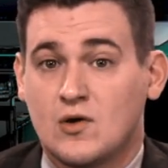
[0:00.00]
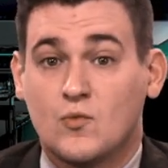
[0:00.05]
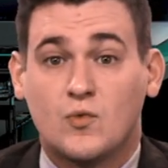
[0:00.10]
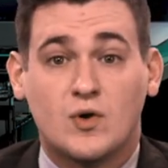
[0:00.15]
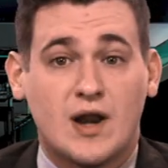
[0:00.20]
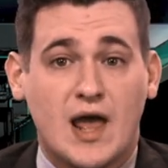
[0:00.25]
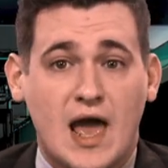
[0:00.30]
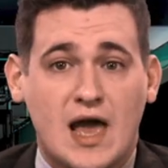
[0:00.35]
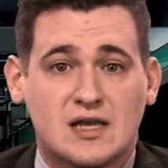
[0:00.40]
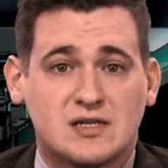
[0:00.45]

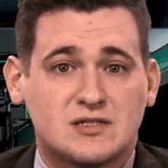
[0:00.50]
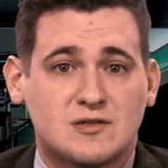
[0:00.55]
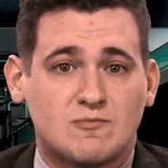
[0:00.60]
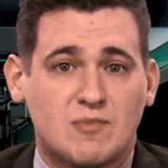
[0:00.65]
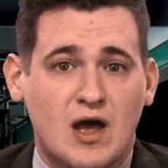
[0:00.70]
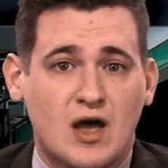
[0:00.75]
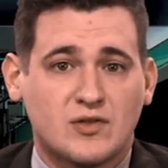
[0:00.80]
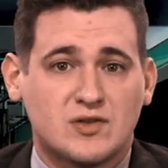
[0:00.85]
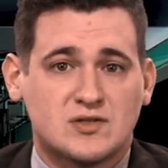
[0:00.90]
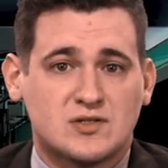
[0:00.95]
When asked
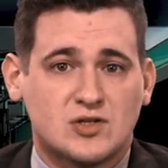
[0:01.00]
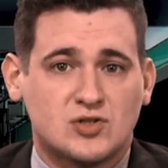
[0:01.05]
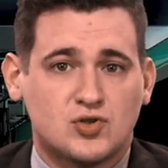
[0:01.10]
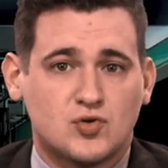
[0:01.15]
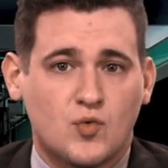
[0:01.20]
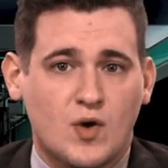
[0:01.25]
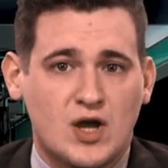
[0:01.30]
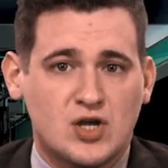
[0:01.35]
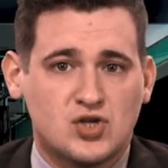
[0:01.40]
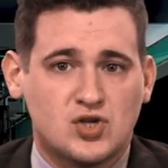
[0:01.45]
about the
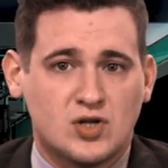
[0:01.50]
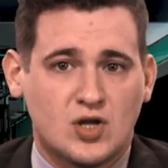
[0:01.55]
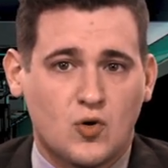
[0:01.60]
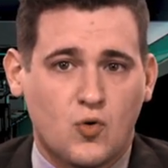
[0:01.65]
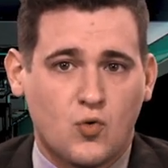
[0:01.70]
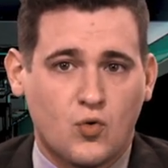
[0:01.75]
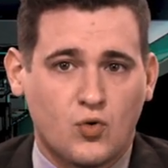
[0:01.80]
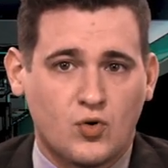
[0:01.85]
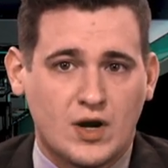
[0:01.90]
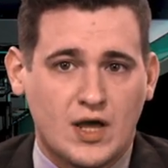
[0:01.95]
situation at
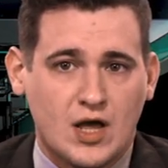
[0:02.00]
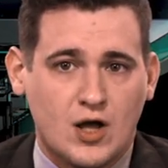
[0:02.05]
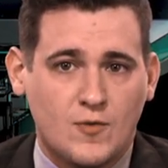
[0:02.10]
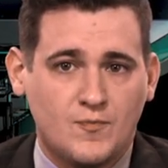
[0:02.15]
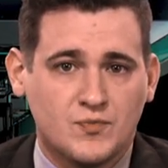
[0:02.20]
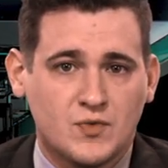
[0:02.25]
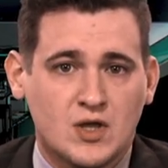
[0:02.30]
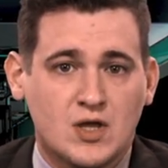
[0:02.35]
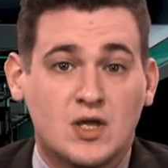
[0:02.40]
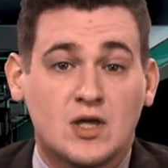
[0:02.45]

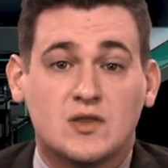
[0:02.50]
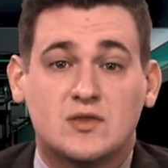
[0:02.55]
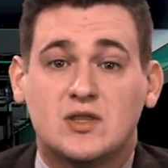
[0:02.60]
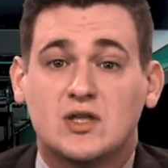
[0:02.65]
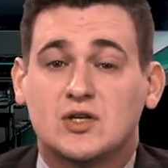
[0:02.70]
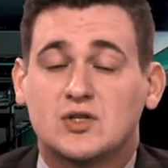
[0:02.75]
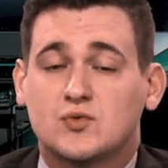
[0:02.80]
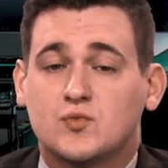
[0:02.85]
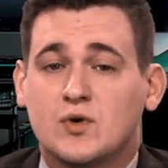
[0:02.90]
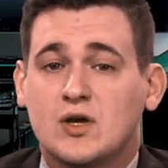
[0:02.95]
Hornell
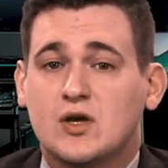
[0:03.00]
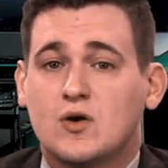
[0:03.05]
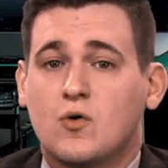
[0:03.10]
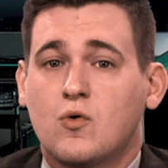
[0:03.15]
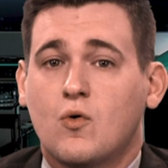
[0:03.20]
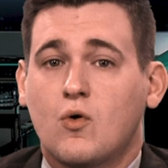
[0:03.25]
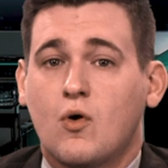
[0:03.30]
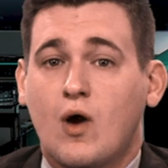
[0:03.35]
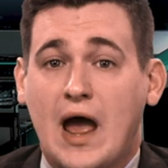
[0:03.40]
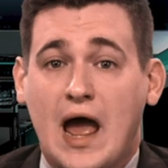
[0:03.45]
this week,
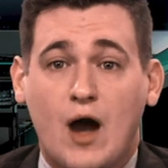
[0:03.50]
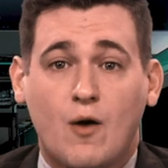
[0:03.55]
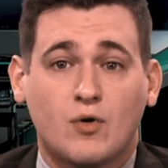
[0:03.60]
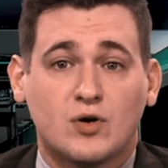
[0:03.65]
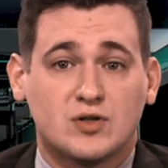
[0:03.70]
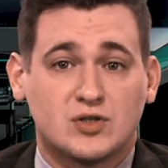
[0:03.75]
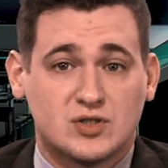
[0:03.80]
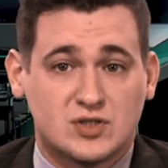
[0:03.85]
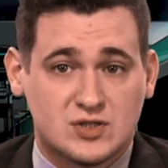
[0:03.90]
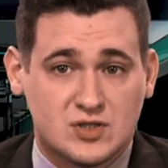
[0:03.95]

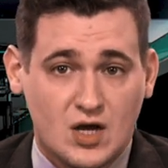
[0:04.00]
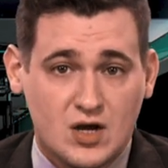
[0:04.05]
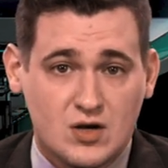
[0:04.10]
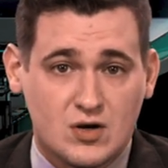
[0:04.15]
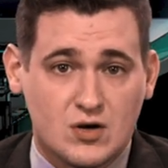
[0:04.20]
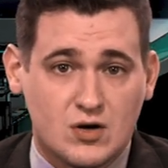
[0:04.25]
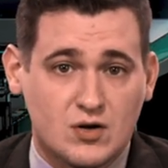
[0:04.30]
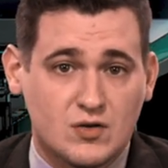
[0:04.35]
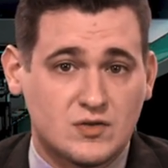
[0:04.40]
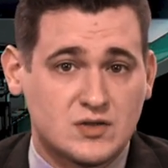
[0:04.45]
Howard
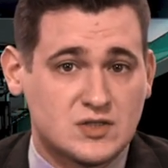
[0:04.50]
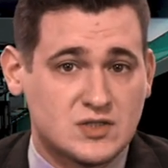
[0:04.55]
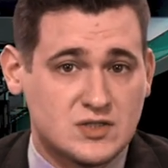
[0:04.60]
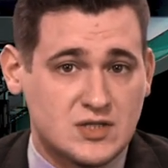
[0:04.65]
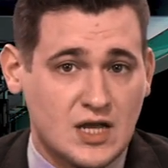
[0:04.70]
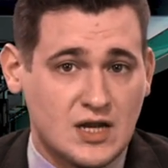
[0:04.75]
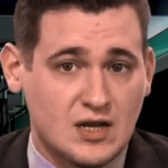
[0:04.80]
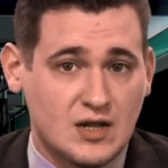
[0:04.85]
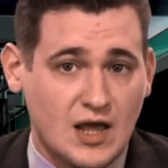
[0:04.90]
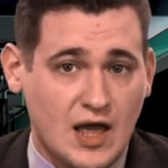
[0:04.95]
Zucker, the
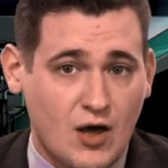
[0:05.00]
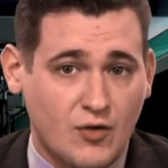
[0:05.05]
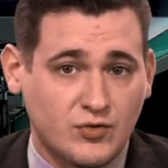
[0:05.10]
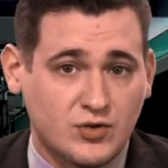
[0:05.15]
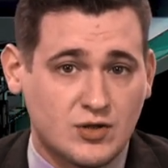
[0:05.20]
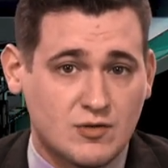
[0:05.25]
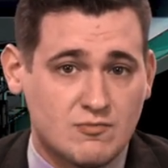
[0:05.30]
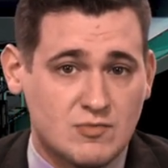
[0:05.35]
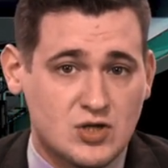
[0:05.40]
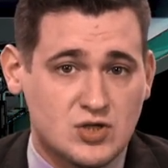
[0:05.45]
state health
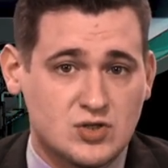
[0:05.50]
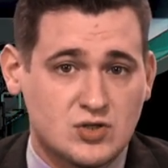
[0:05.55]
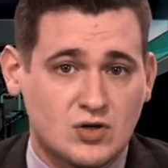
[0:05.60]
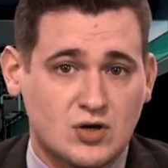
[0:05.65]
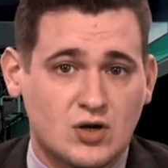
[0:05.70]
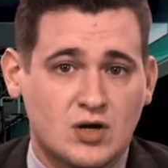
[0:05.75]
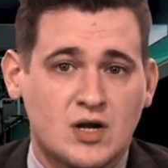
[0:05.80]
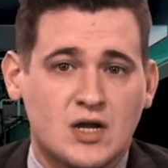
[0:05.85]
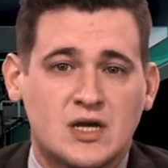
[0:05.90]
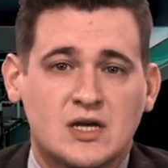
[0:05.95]

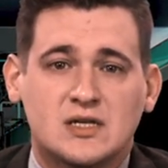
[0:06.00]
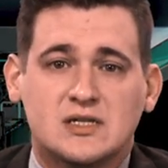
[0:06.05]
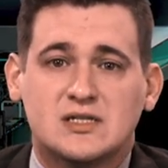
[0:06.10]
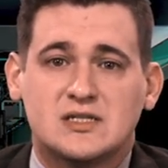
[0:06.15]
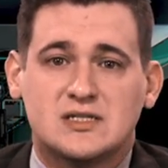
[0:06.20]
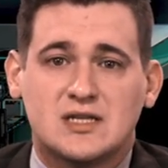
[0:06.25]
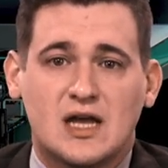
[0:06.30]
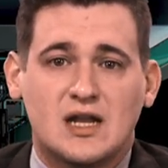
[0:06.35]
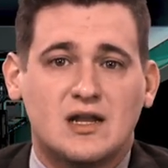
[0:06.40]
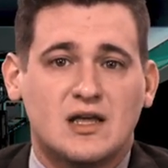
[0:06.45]
commissioner,
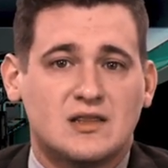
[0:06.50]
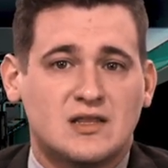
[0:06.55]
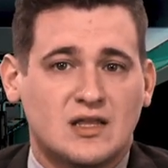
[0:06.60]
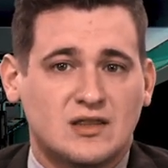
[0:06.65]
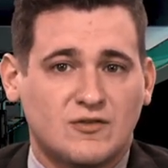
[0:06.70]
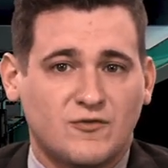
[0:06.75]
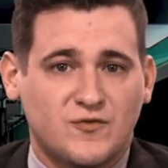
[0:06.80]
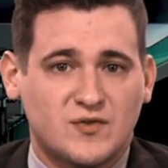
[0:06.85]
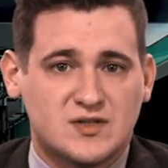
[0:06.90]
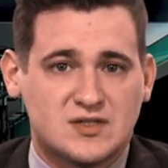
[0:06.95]
said
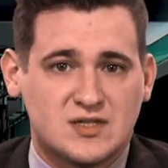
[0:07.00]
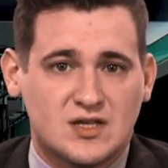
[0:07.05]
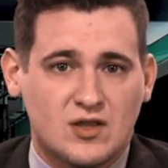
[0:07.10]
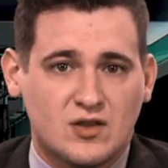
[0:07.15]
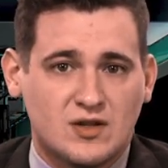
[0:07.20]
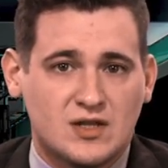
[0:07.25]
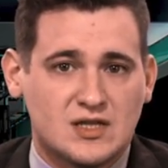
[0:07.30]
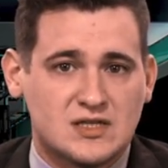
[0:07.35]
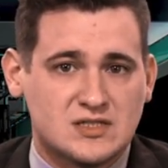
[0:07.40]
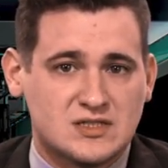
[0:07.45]
that the
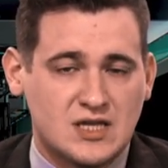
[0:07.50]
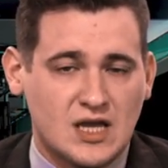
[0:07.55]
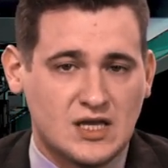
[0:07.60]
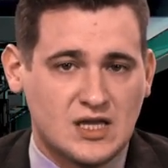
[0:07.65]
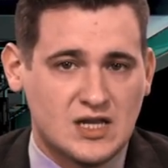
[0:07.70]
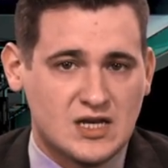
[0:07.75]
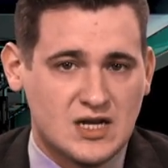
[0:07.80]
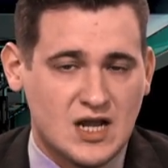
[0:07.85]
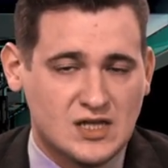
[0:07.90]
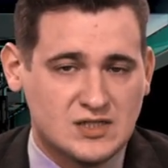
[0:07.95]
facility is
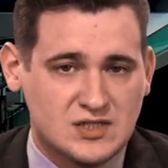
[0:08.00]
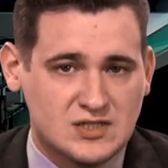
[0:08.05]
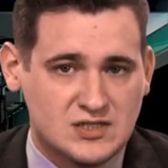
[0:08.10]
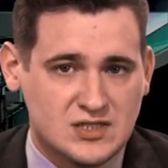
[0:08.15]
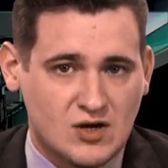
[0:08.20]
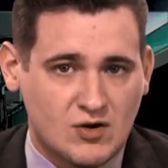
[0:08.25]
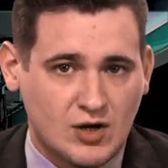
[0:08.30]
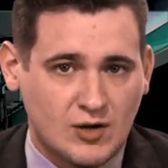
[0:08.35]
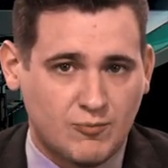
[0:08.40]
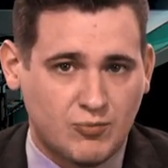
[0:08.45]
taking
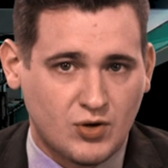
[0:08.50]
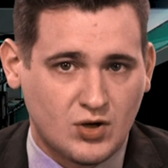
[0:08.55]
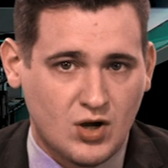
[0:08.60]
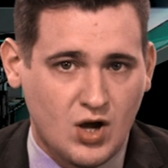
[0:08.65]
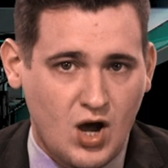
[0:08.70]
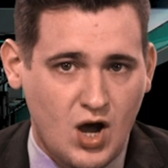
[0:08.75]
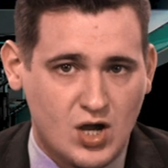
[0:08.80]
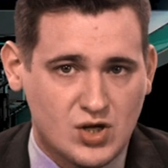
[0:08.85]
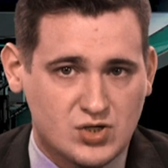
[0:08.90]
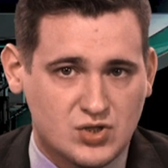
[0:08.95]
necessary
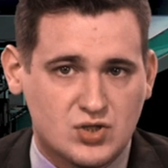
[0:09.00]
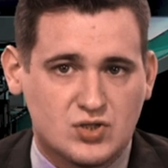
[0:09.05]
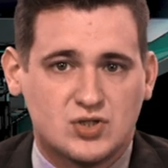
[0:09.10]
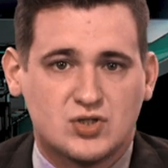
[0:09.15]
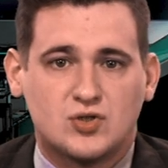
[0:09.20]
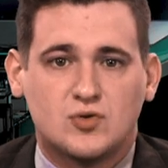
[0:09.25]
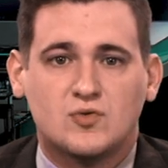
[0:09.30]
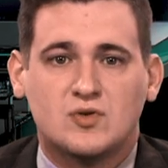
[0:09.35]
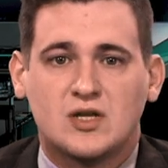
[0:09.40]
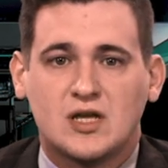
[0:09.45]

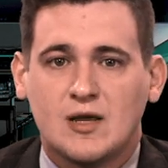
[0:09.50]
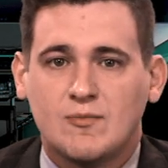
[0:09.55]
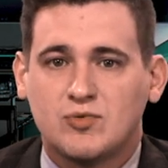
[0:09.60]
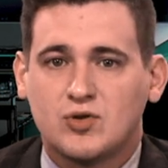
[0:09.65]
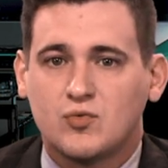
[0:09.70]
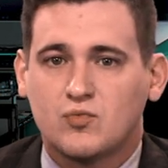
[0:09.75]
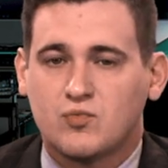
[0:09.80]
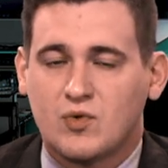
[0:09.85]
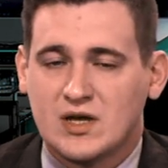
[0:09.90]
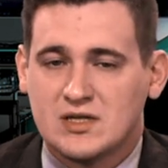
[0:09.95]
precautions to keep
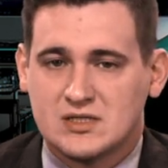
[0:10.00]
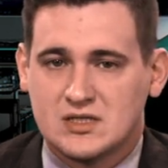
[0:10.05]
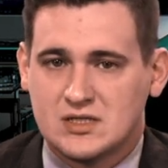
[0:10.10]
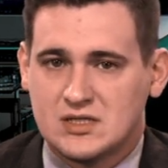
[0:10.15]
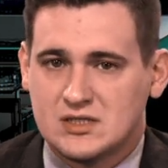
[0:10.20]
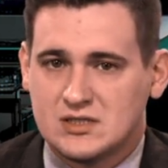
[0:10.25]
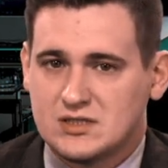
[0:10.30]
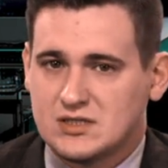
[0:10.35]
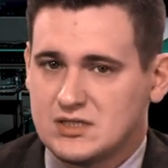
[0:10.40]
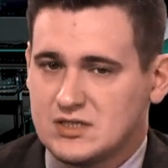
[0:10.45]
the
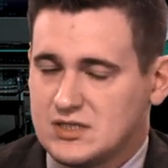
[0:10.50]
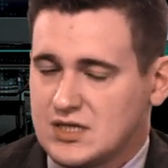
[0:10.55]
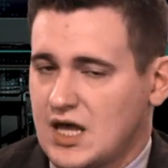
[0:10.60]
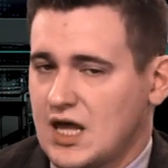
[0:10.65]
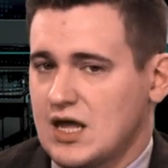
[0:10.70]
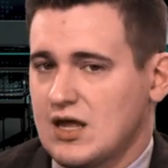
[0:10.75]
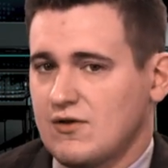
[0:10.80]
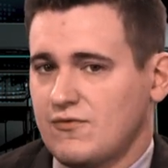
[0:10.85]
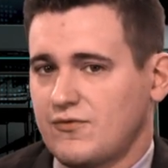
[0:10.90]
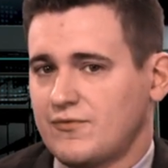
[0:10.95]
residents
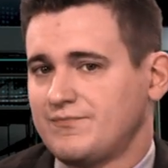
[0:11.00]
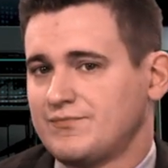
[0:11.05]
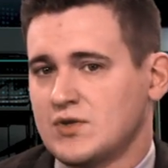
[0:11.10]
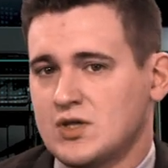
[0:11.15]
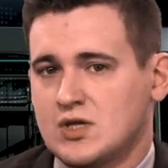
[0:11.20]
safe.